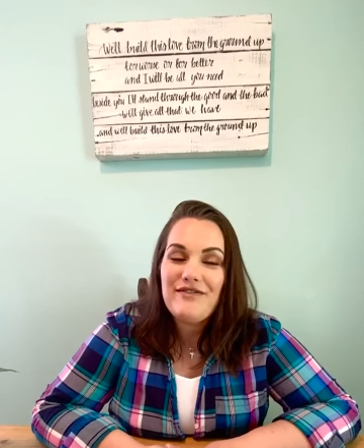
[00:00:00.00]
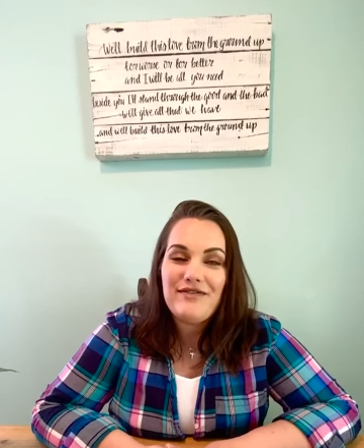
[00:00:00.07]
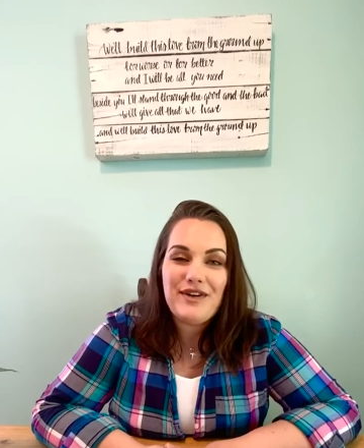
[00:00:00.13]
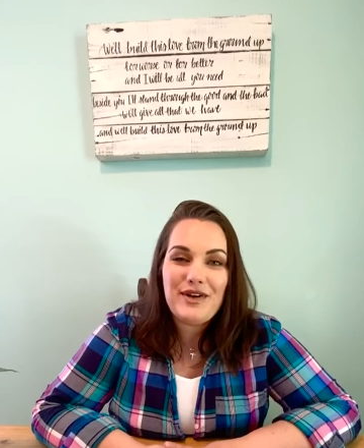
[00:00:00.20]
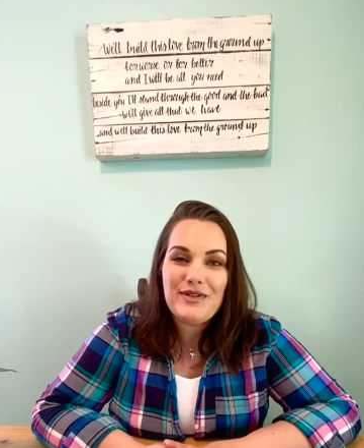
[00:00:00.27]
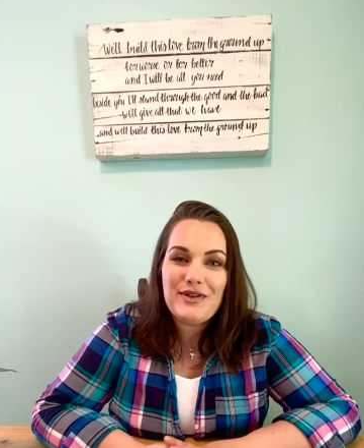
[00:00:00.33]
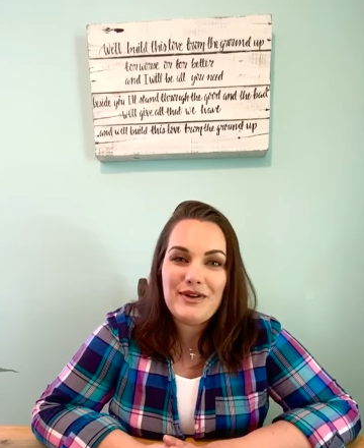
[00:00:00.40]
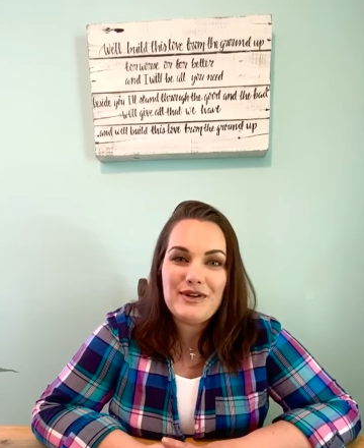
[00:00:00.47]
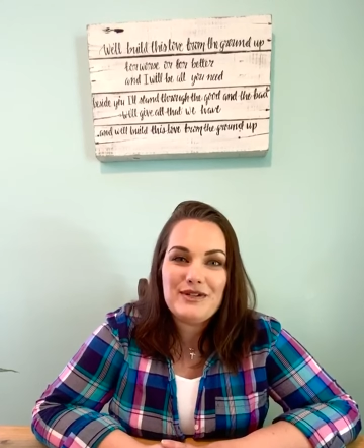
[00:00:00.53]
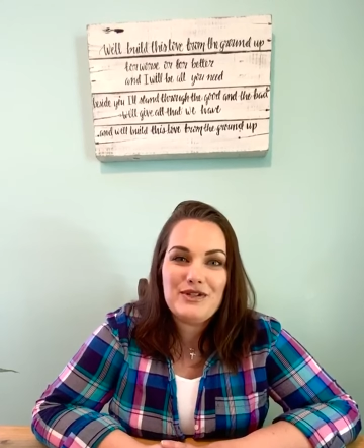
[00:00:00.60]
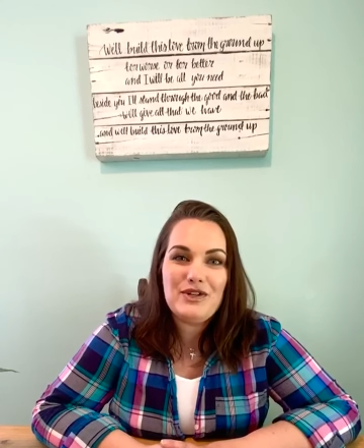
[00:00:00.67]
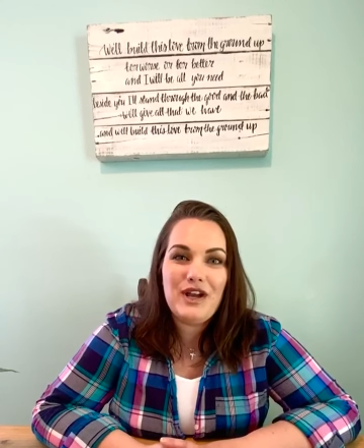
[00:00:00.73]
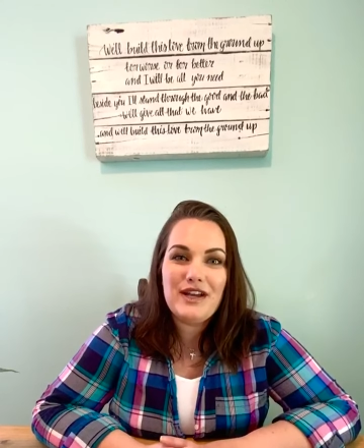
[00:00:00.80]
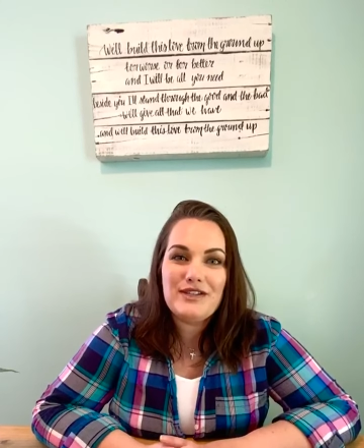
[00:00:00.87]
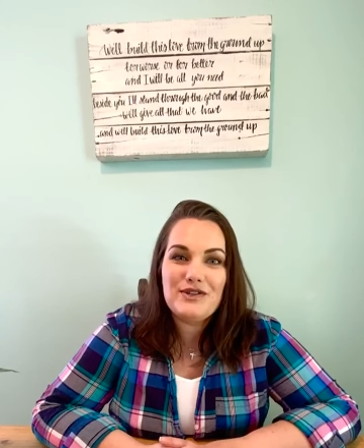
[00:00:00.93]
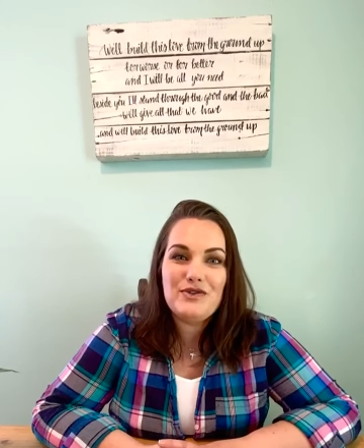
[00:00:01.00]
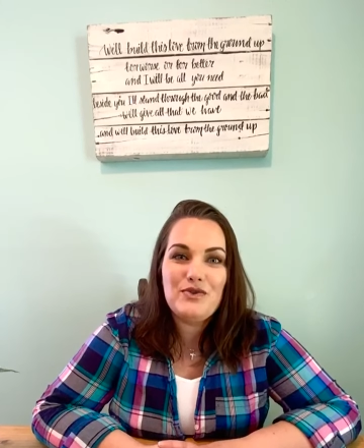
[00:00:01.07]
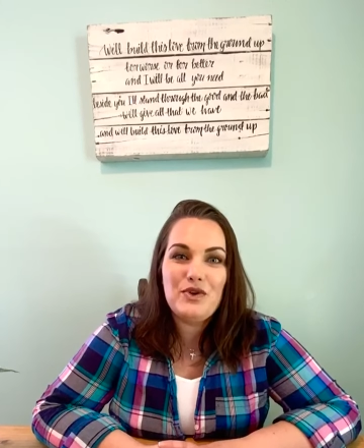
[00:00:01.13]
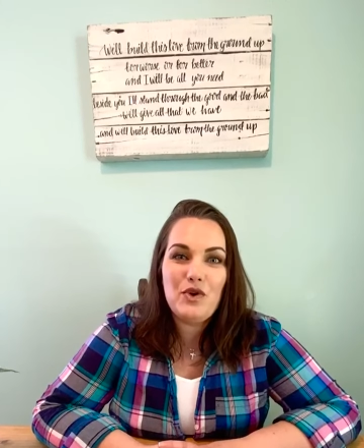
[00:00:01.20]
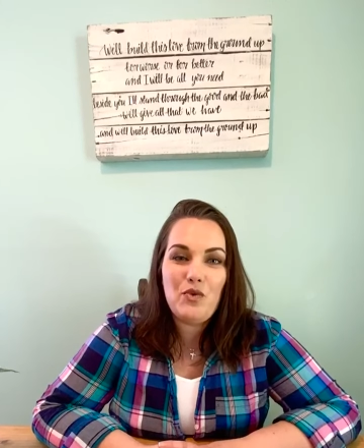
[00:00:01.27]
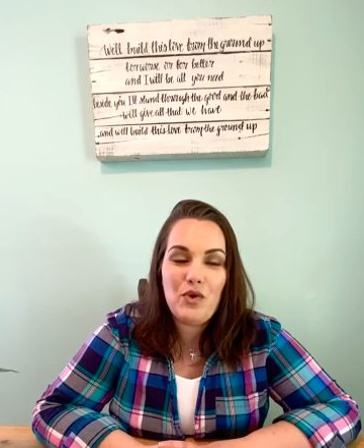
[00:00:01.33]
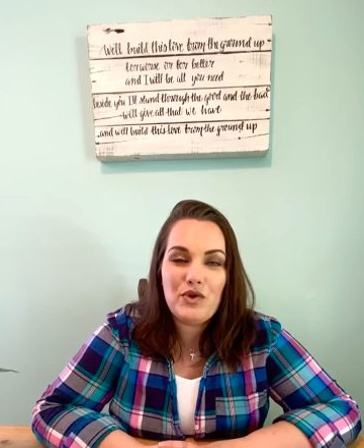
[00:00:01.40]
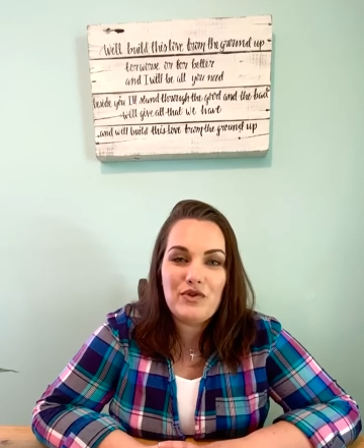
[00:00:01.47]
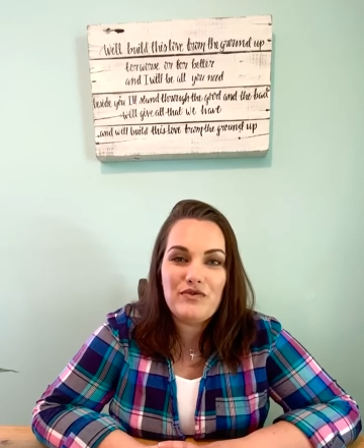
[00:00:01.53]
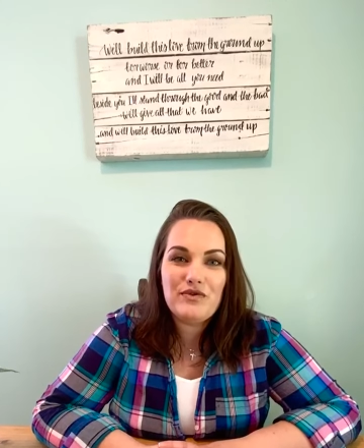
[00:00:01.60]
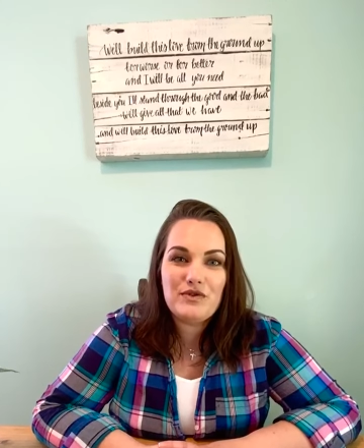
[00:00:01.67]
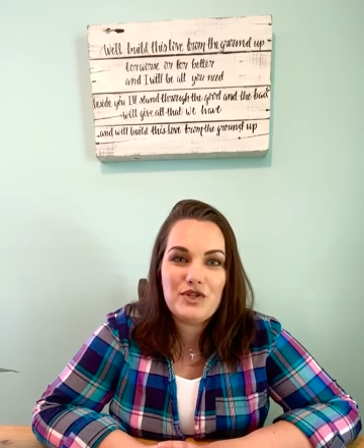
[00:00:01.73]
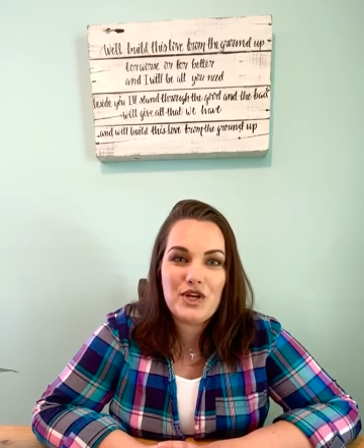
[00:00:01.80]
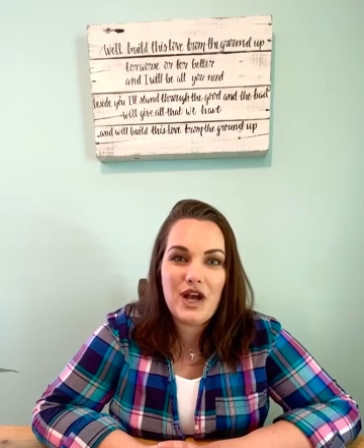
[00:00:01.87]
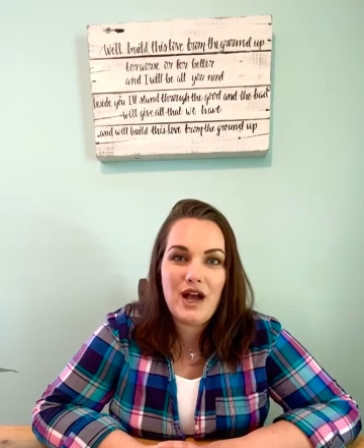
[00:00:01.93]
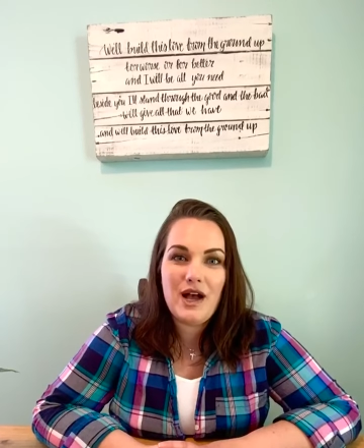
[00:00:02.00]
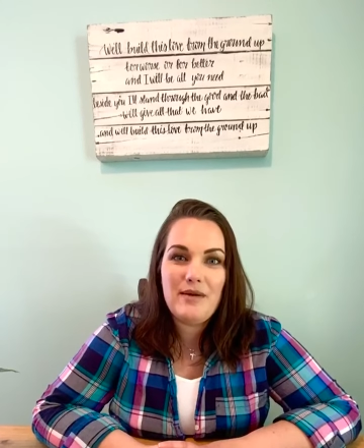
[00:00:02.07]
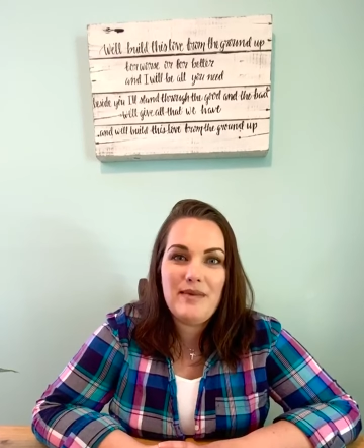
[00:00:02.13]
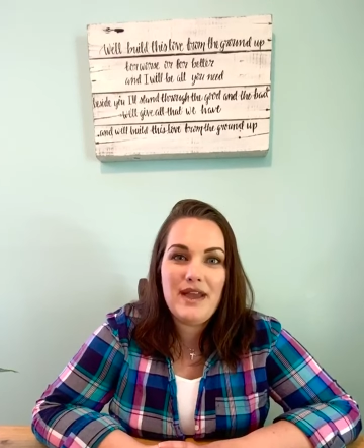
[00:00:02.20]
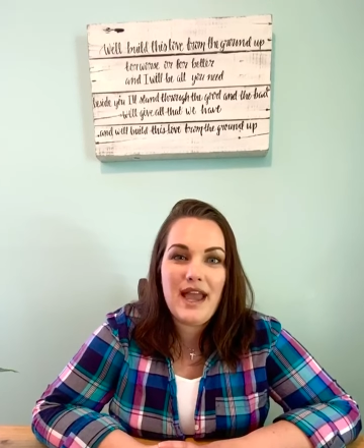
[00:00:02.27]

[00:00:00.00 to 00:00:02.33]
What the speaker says: fathers. You guys are doing a wonderful job.